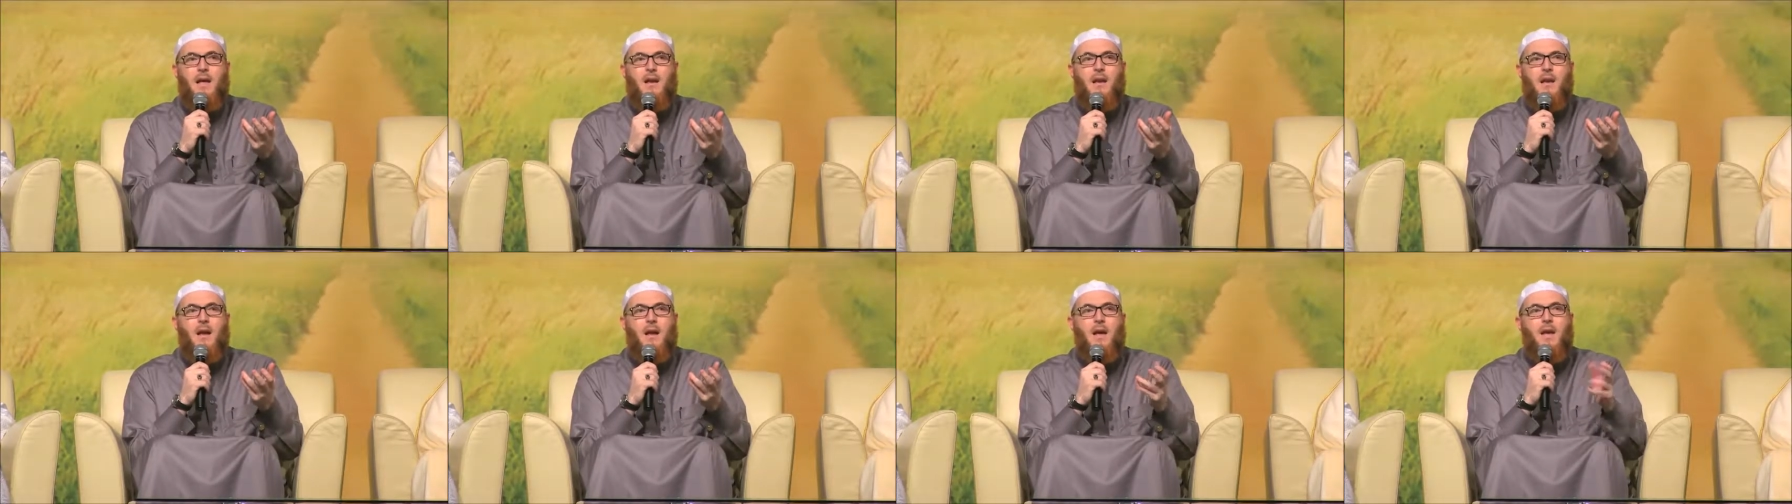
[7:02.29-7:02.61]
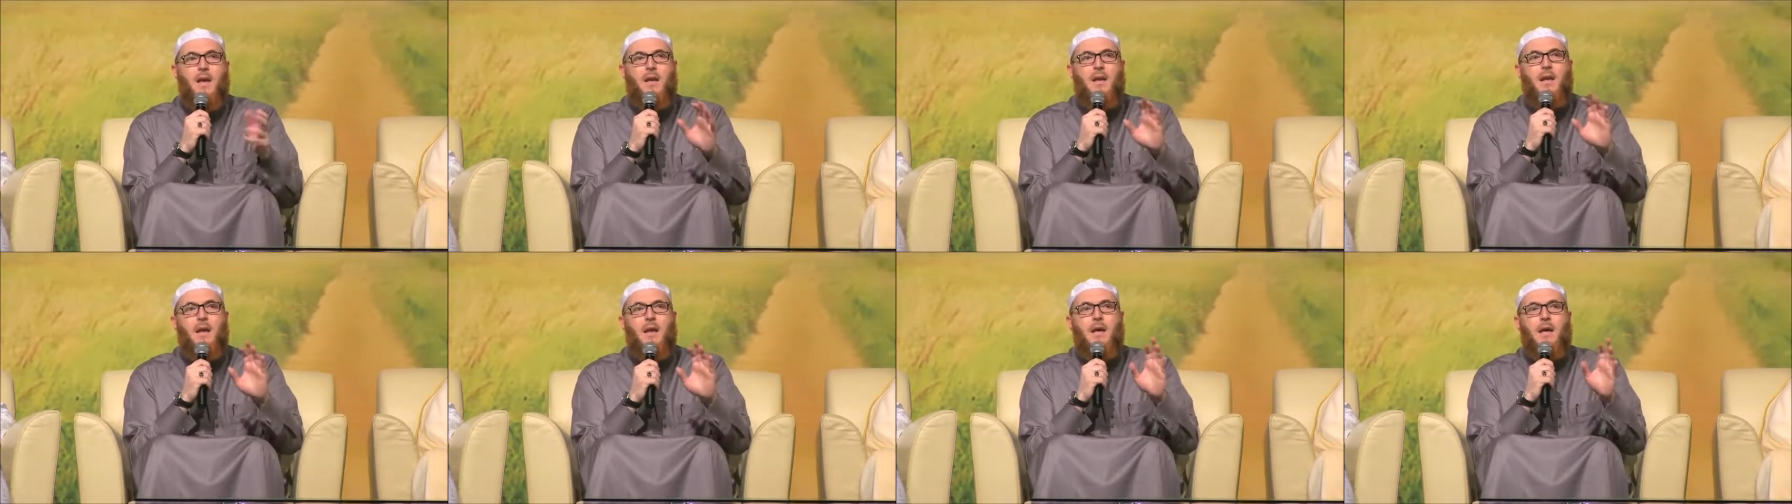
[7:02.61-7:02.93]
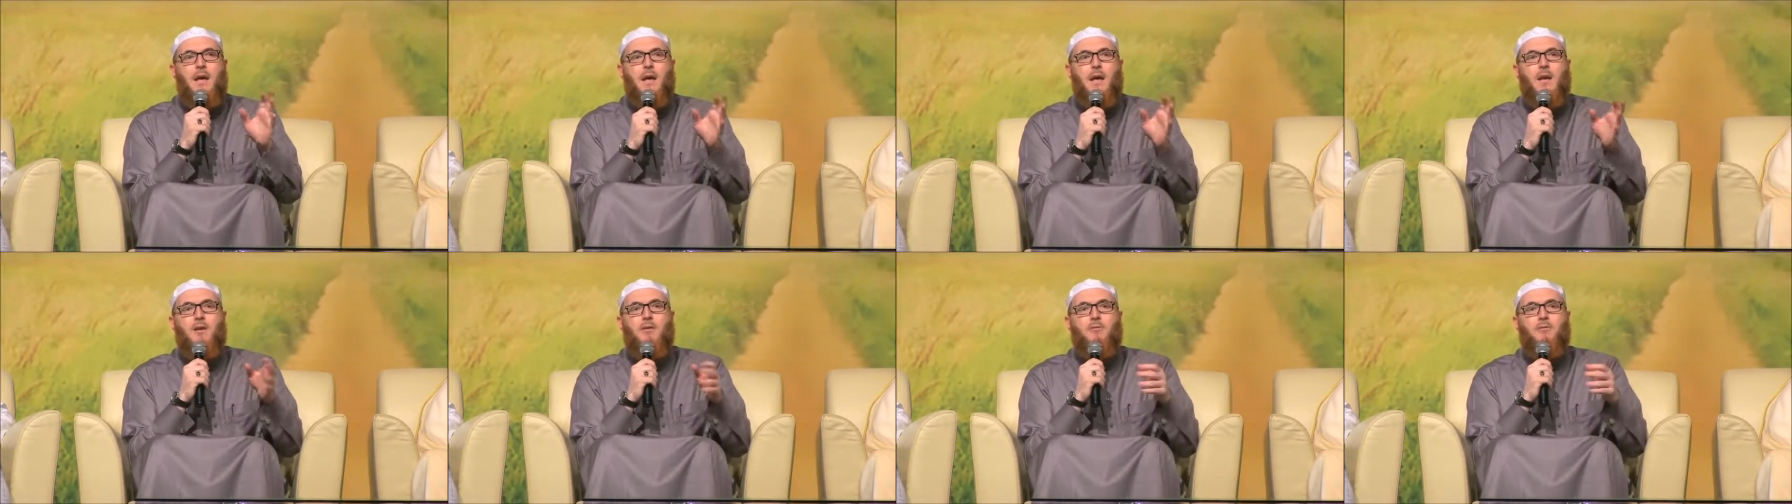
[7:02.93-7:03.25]
that
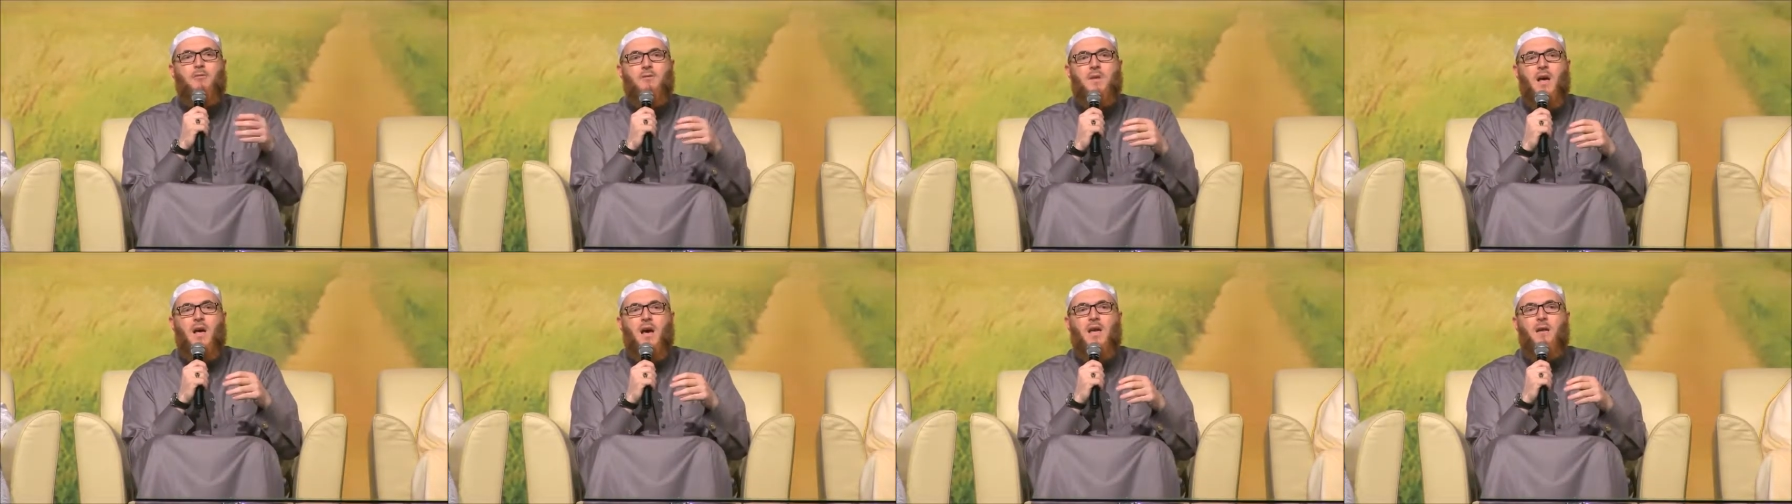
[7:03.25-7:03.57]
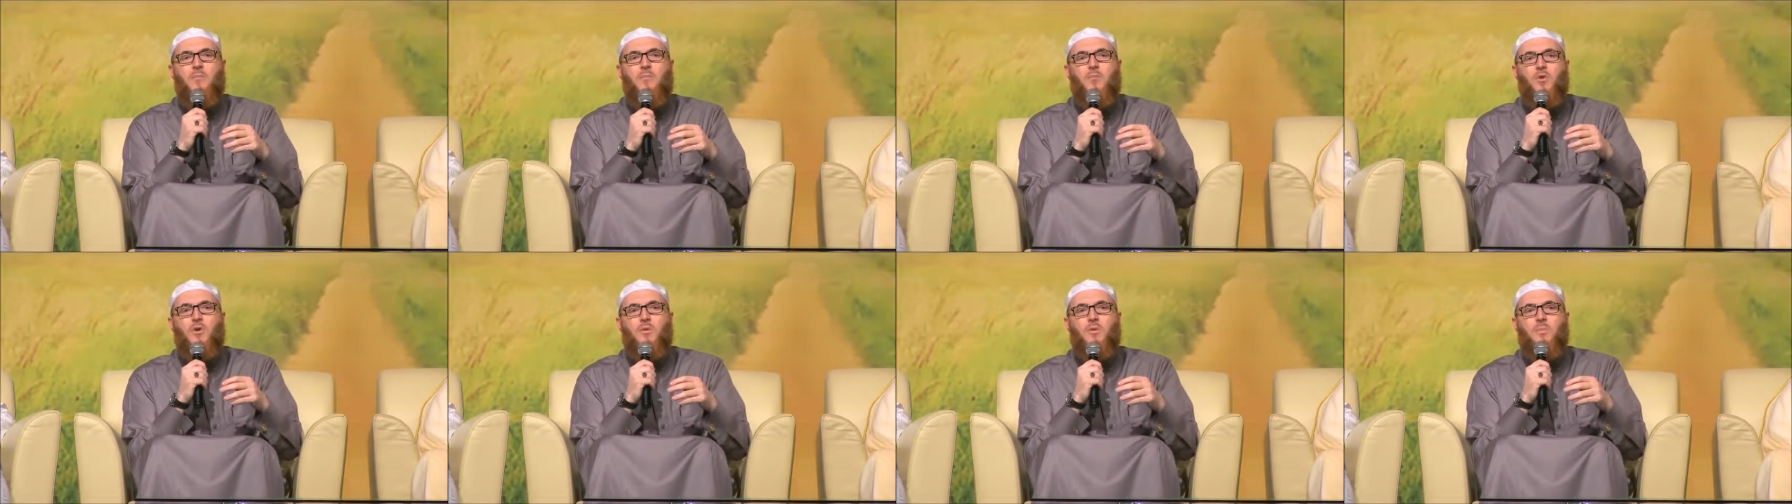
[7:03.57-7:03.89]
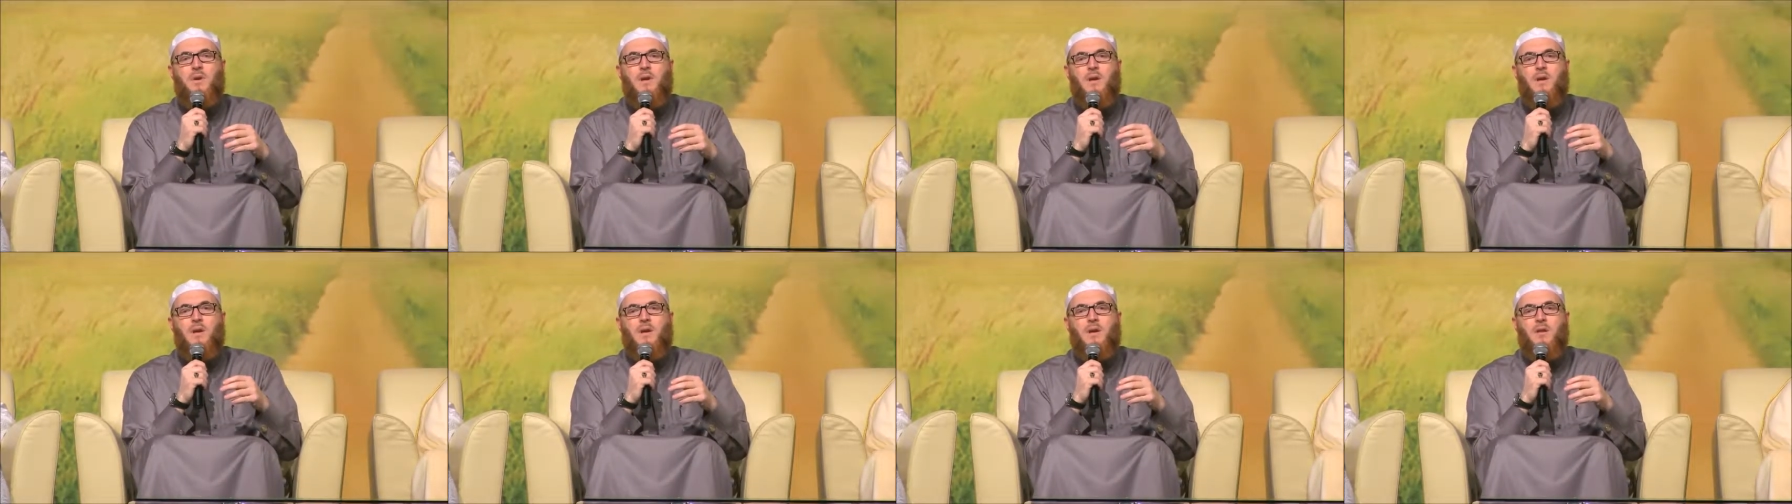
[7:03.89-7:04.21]
the end of time will
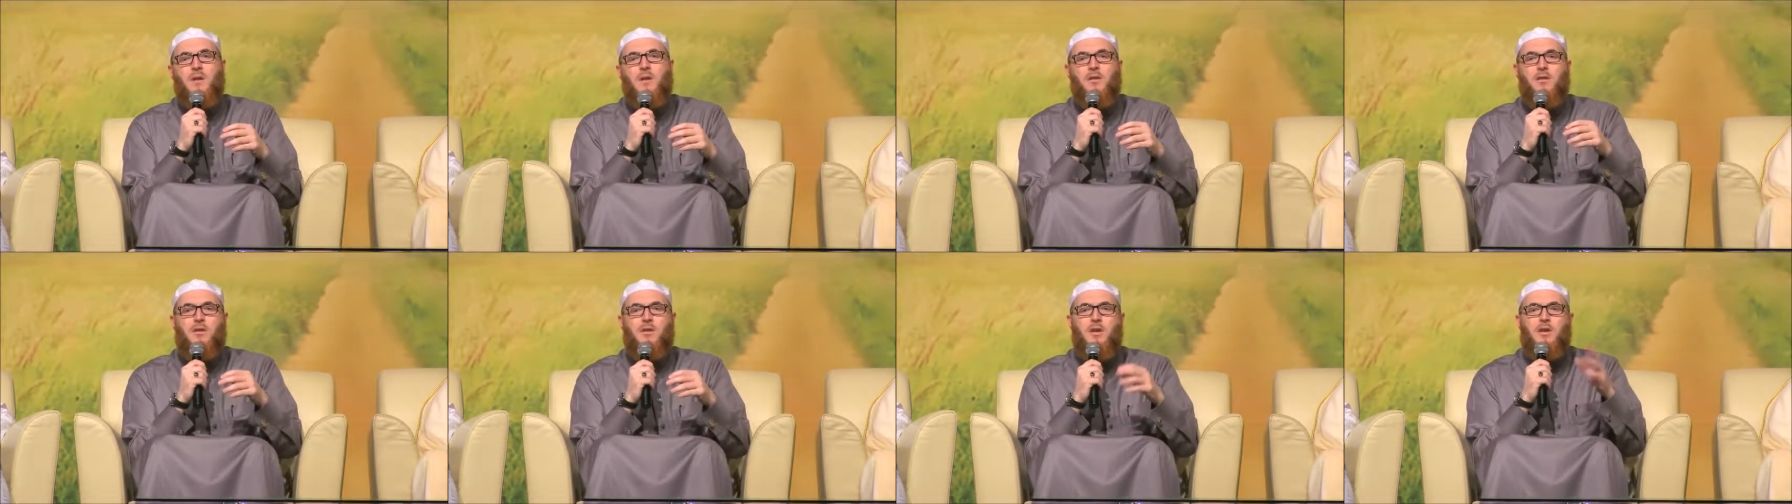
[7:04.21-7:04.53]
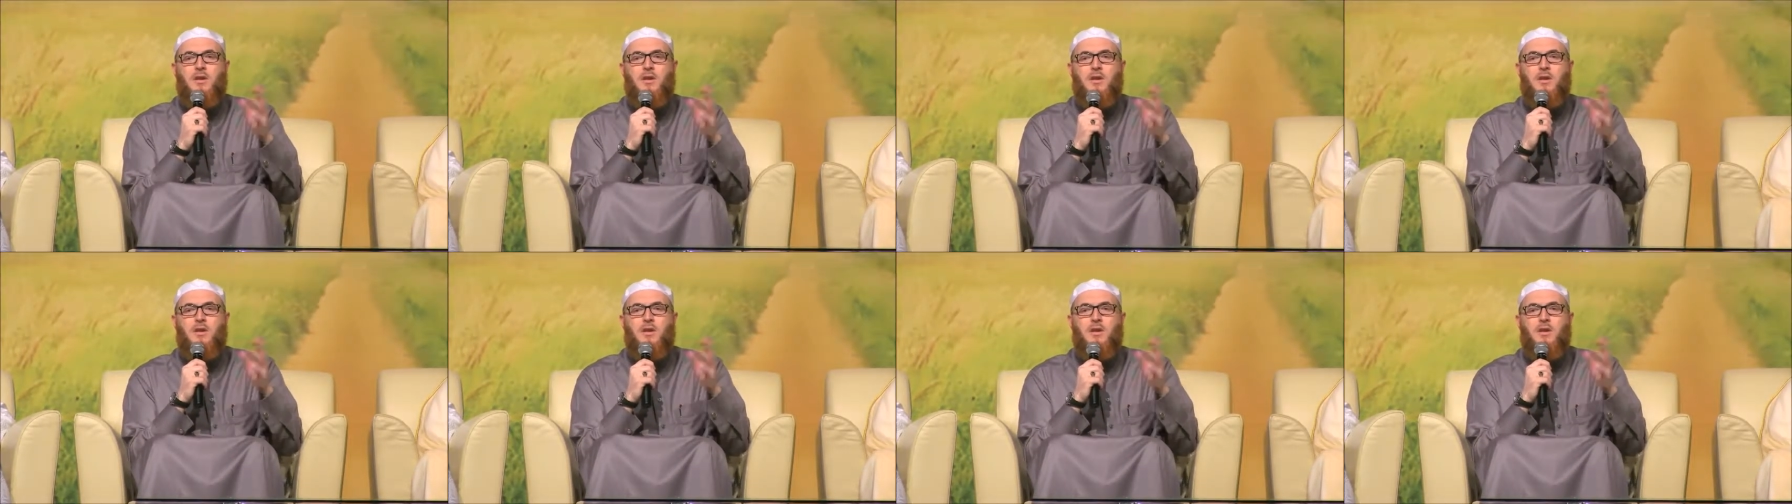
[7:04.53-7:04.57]
be